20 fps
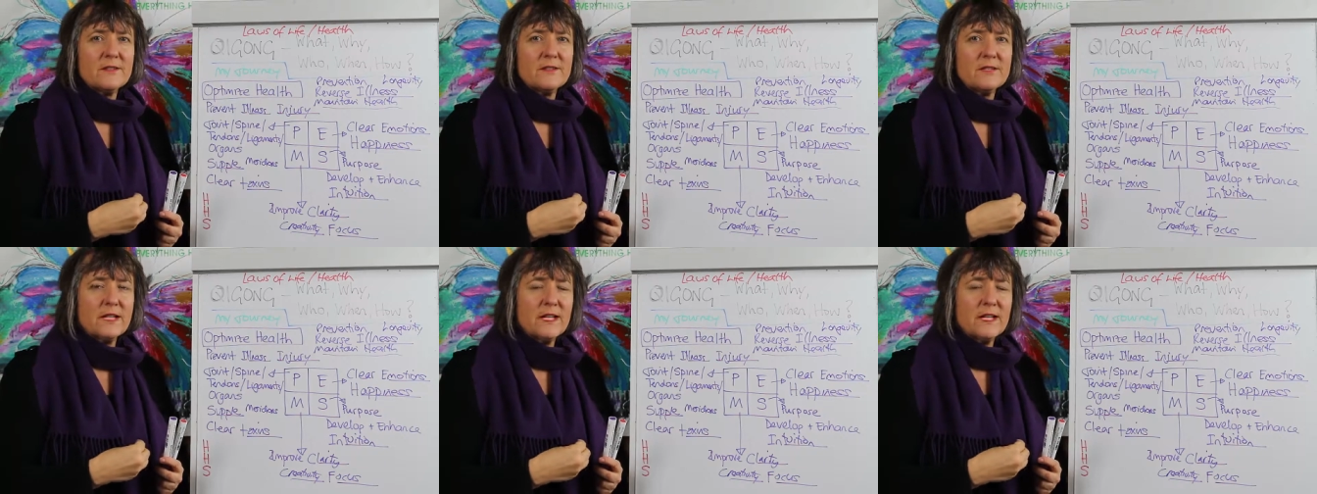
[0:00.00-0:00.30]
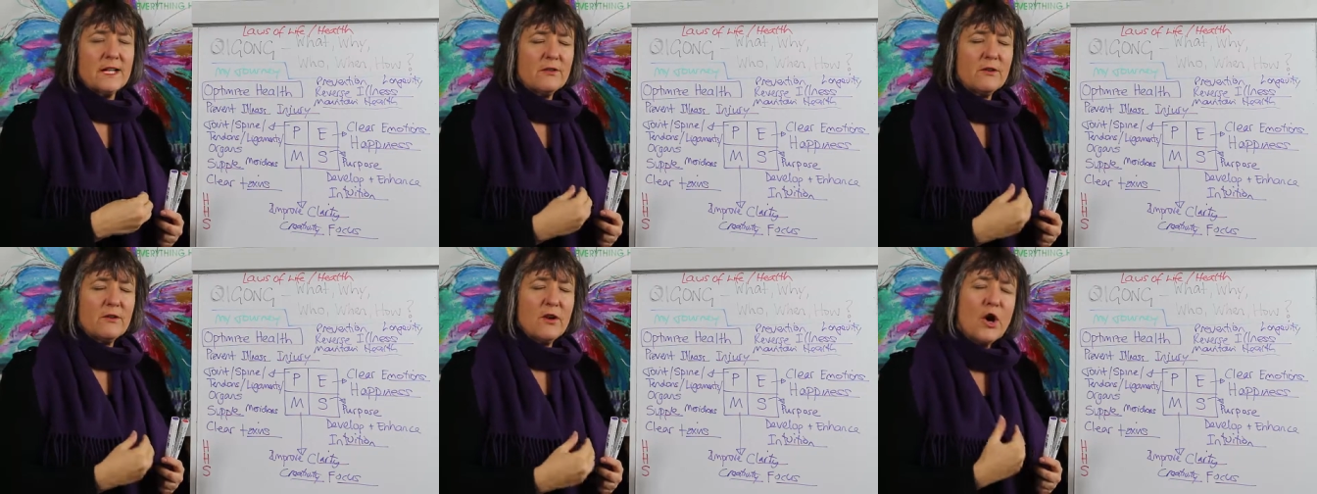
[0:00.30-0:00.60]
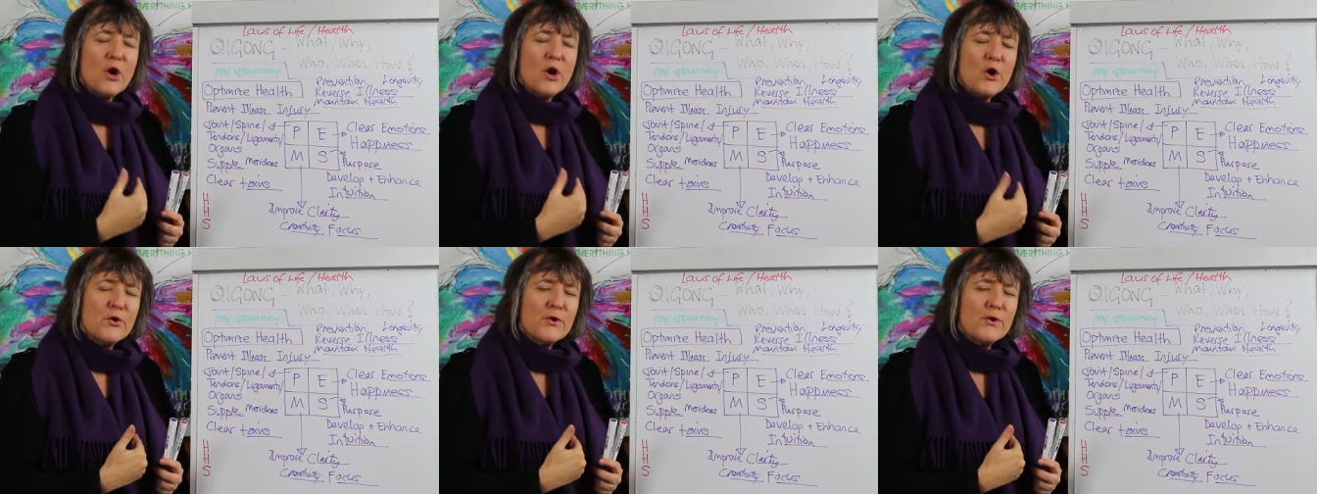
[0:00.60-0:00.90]
to hear
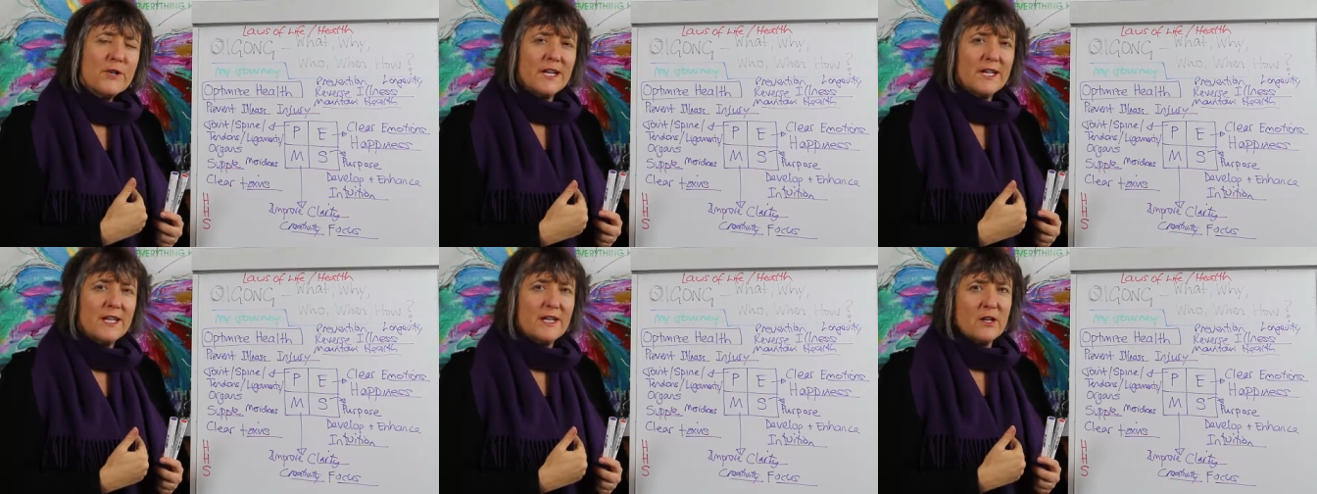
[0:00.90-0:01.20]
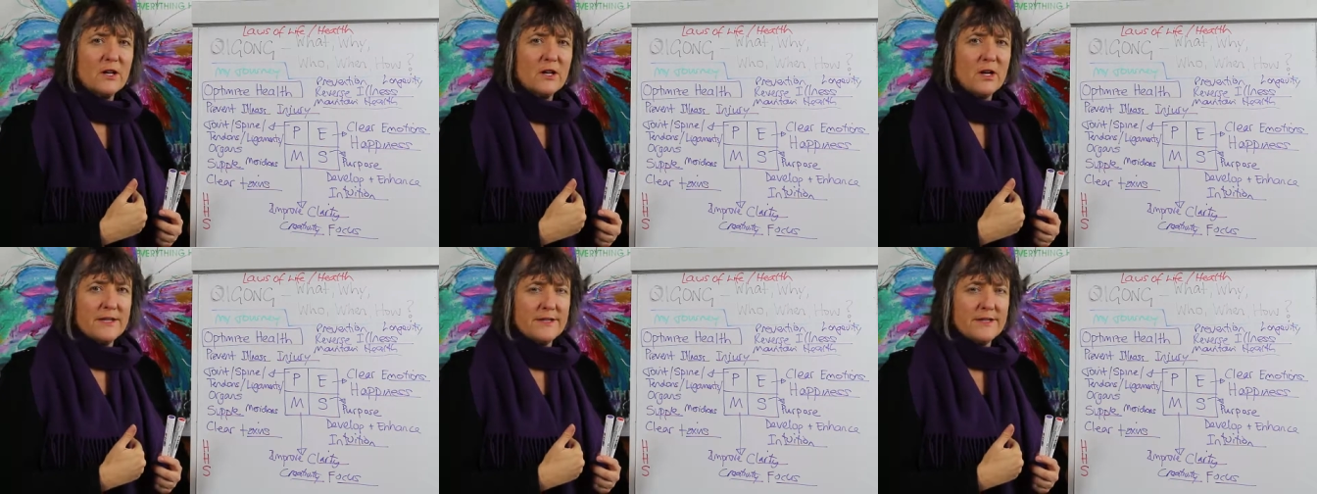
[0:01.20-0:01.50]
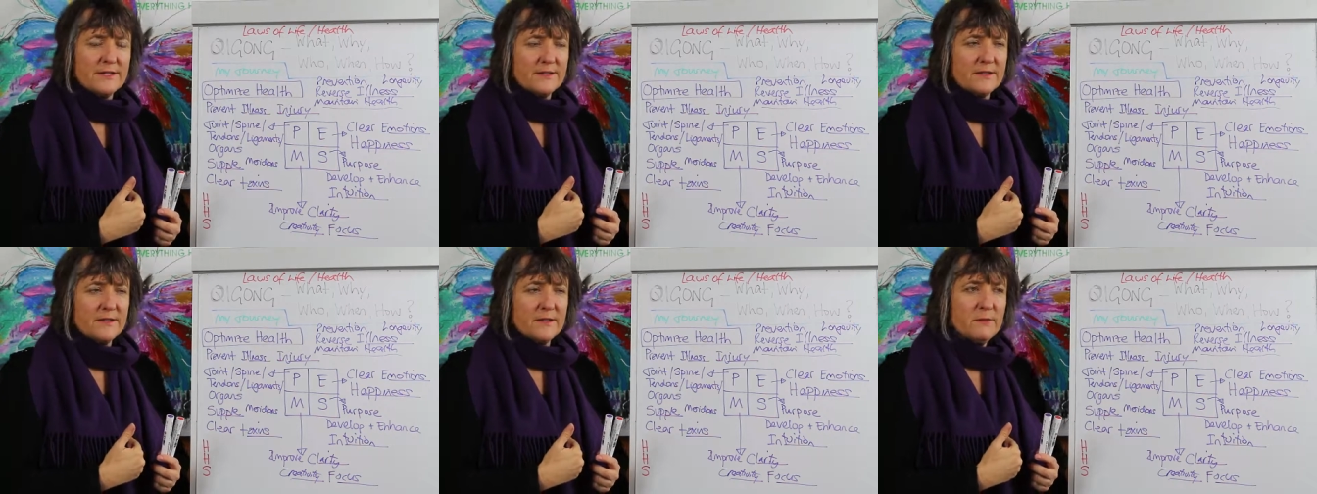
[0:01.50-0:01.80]
our own inner
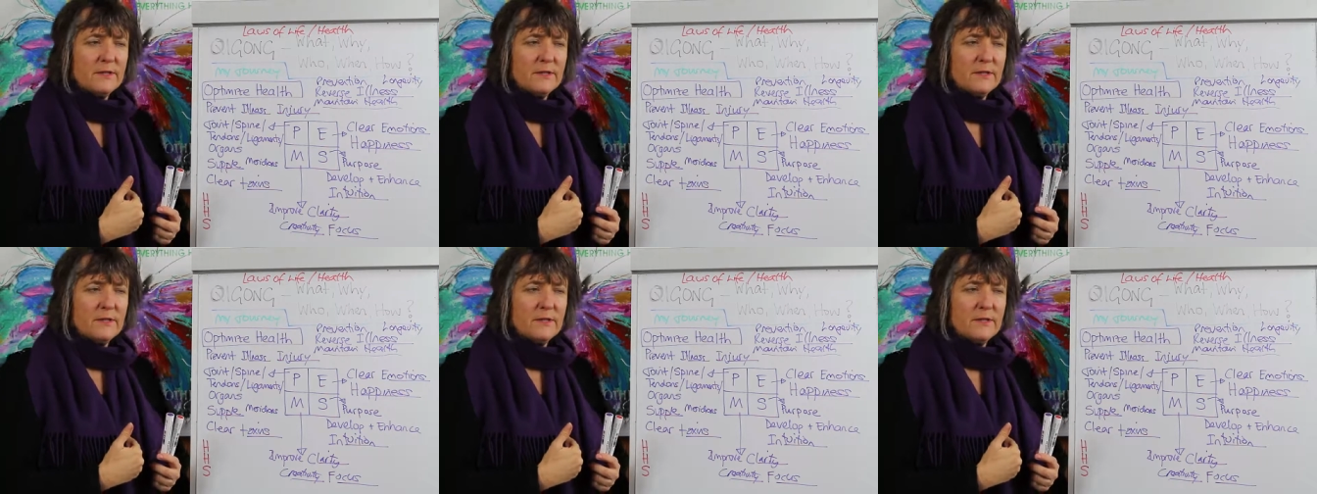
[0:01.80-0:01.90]
guidance.